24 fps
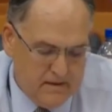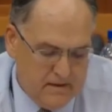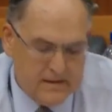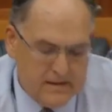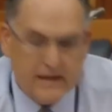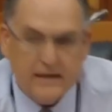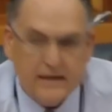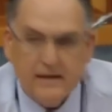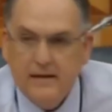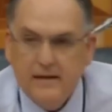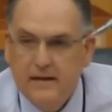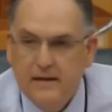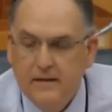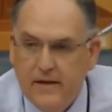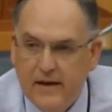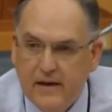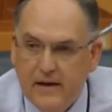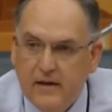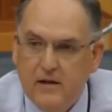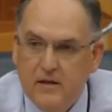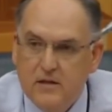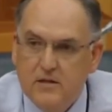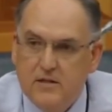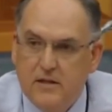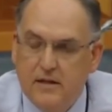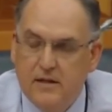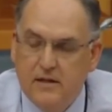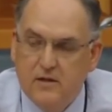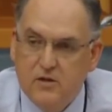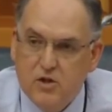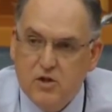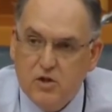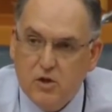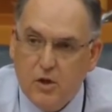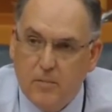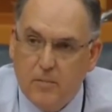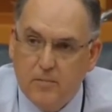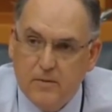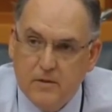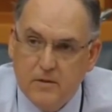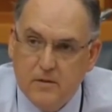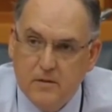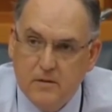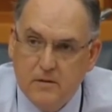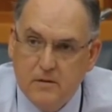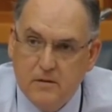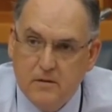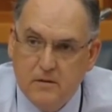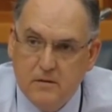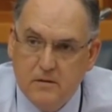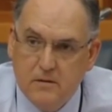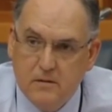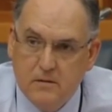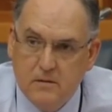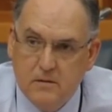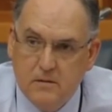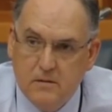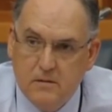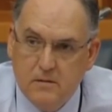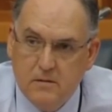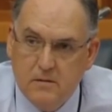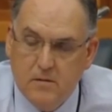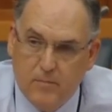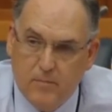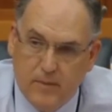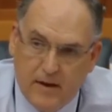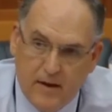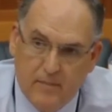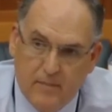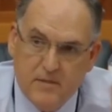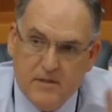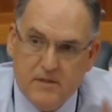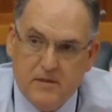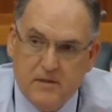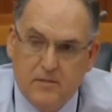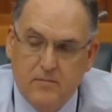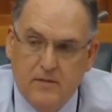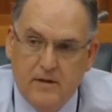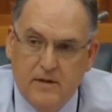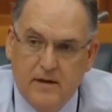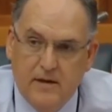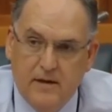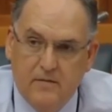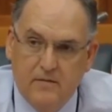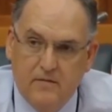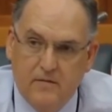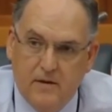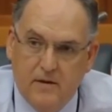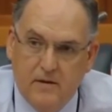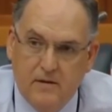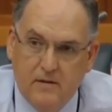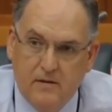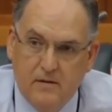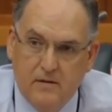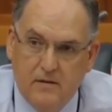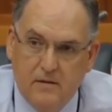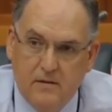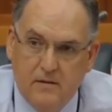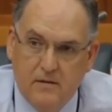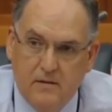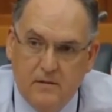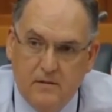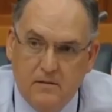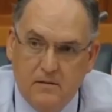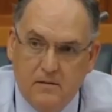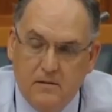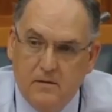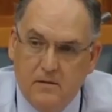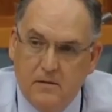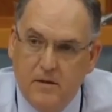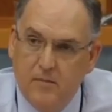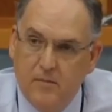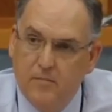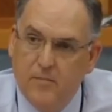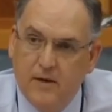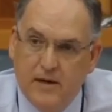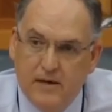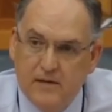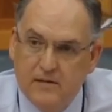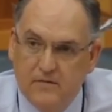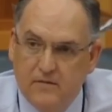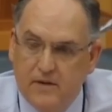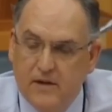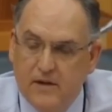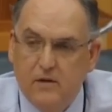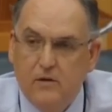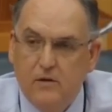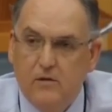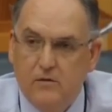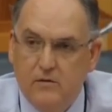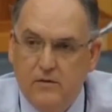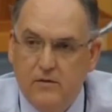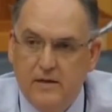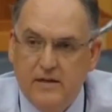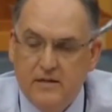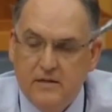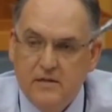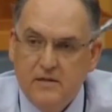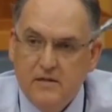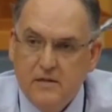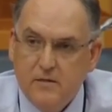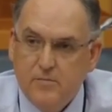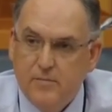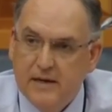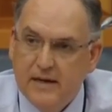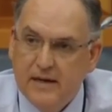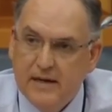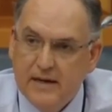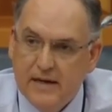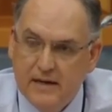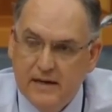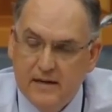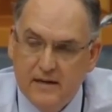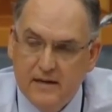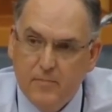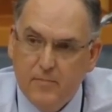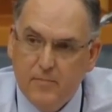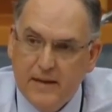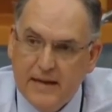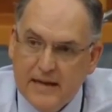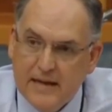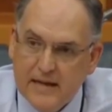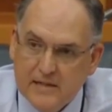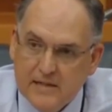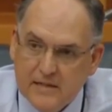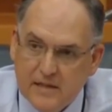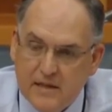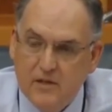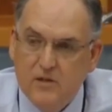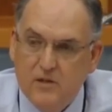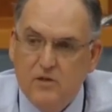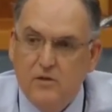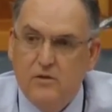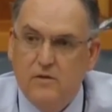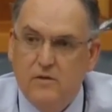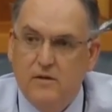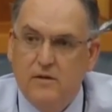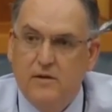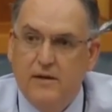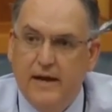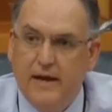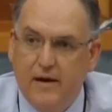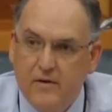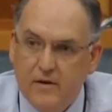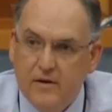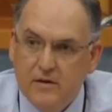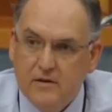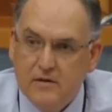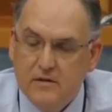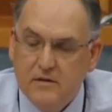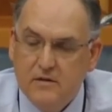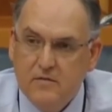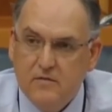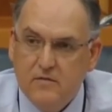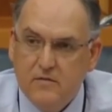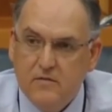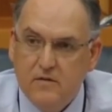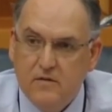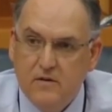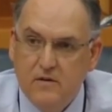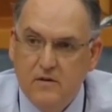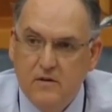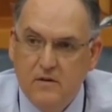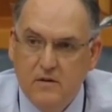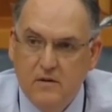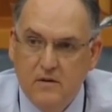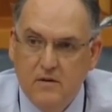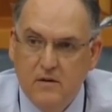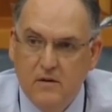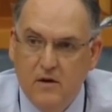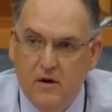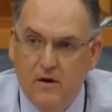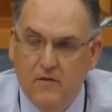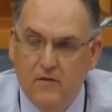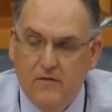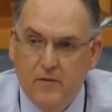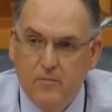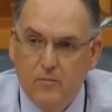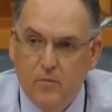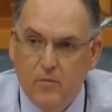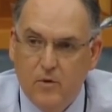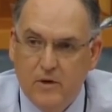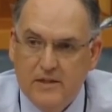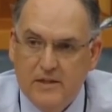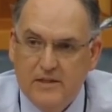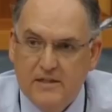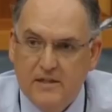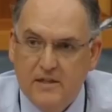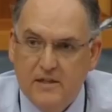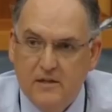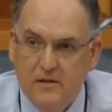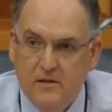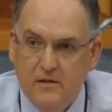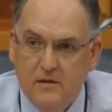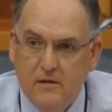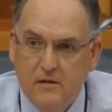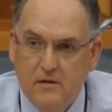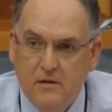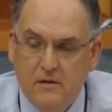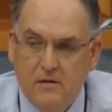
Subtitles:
Suddenly that is then stopped by Mr. Molefe. He might have had good reasons, but again it plays into the narrative of him wanting